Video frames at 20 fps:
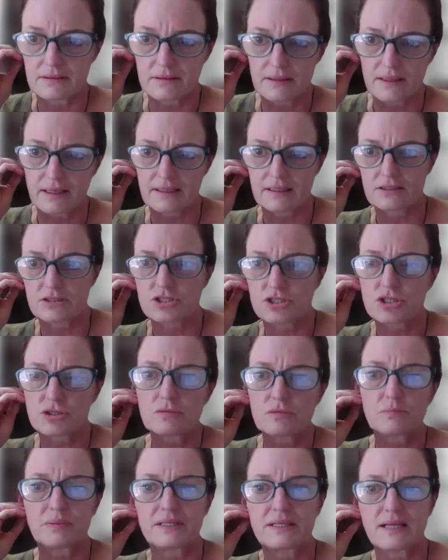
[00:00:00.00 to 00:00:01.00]
look, it
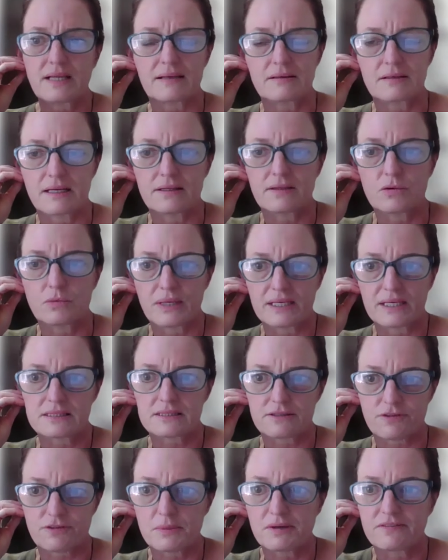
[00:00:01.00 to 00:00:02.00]
shouldn't be done in the
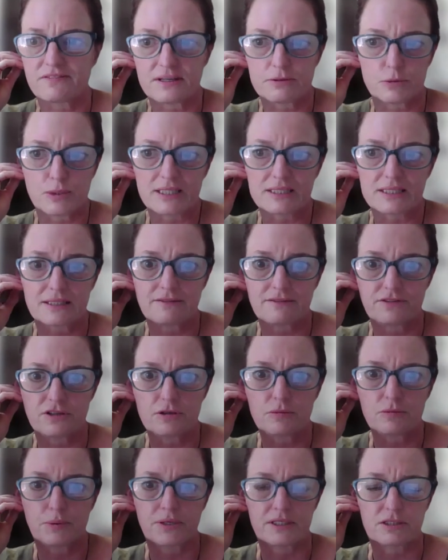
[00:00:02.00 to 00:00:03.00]
West from a Western
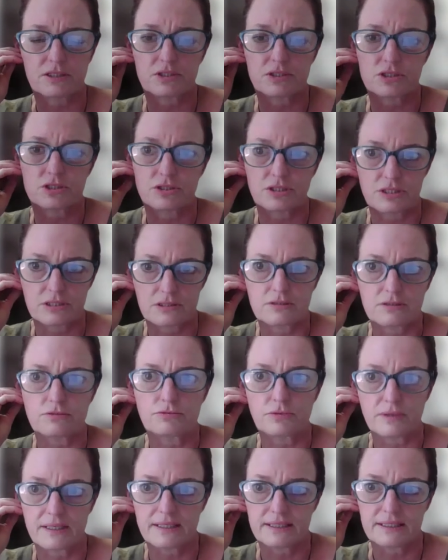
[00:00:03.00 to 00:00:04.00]
viewpoint. We should
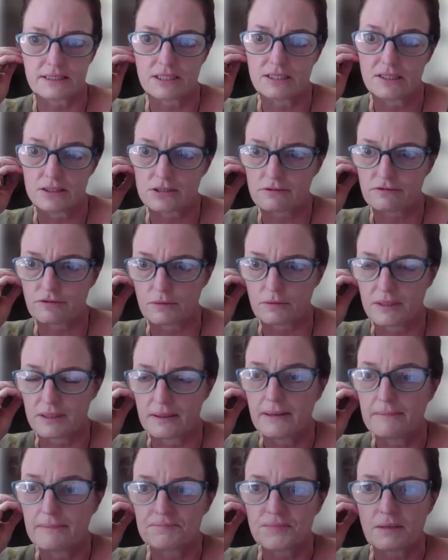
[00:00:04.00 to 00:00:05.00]
really teach from a
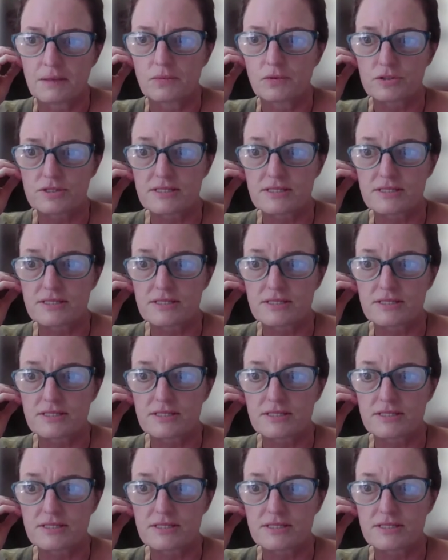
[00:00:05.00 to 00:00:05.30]
more